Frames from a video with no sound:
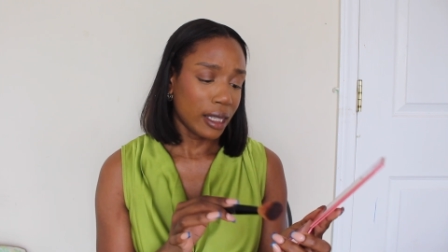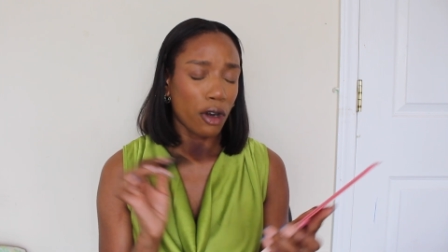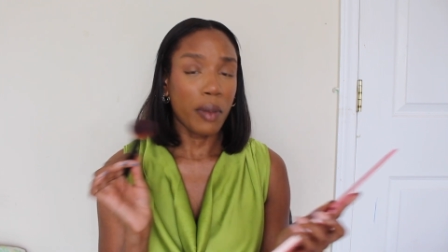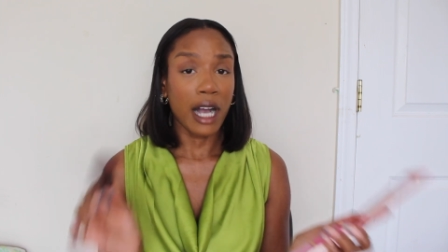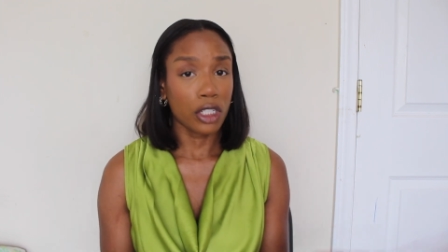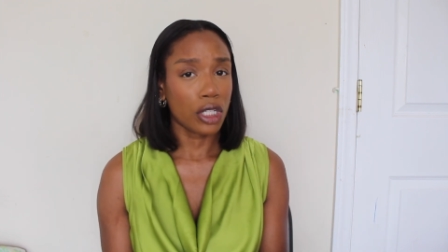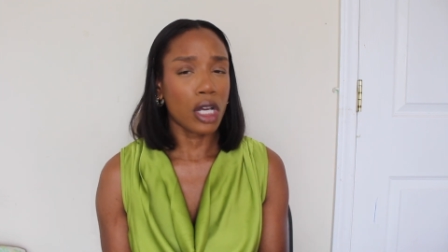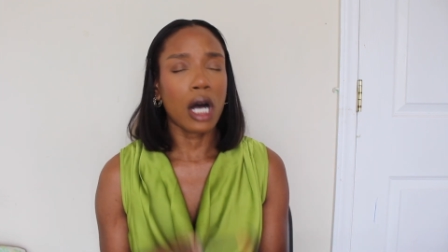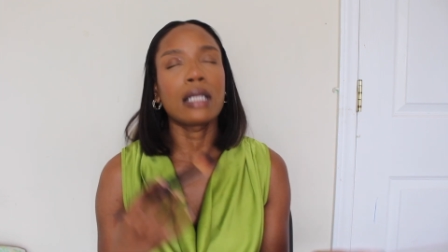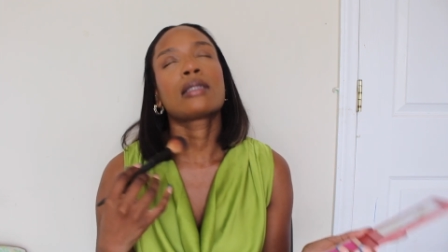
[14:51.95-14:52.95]
I know Patrick
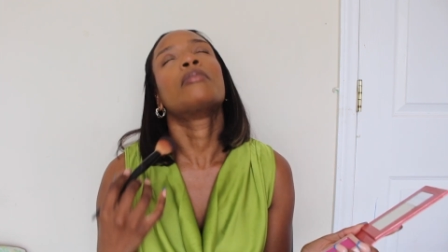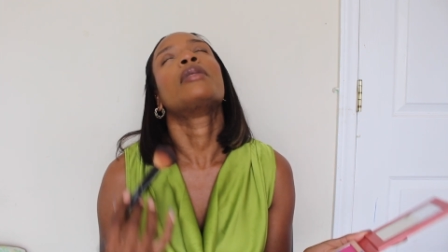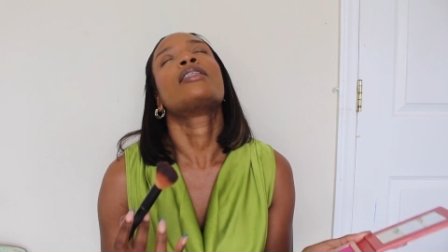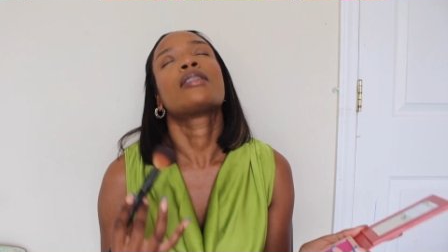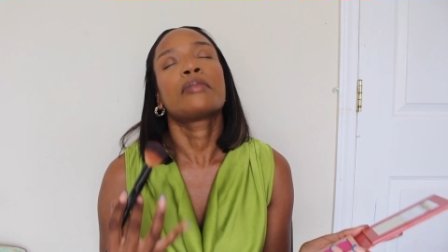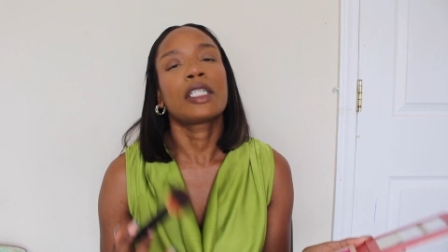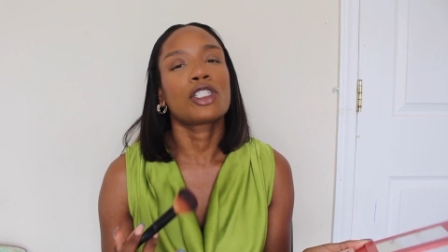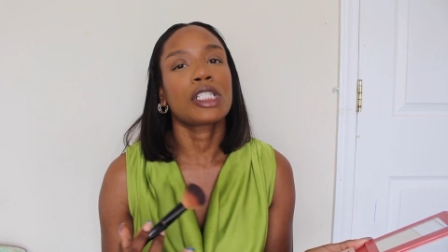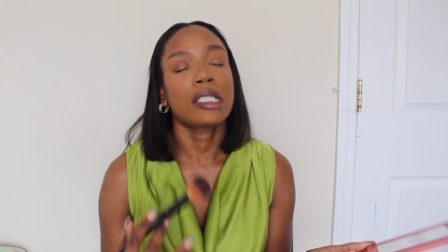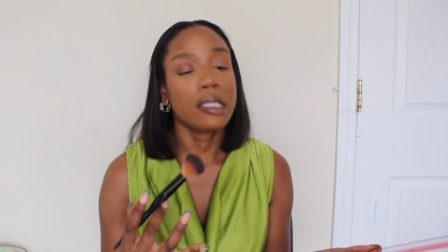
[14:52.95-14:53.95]
Ta has amazing
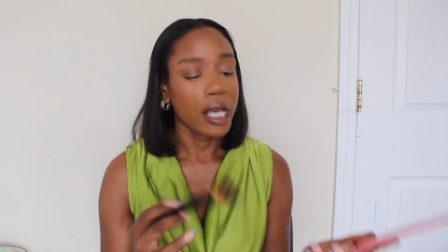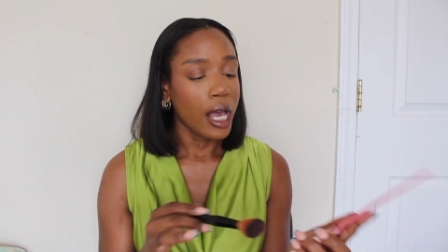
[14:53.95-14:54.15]
blushes,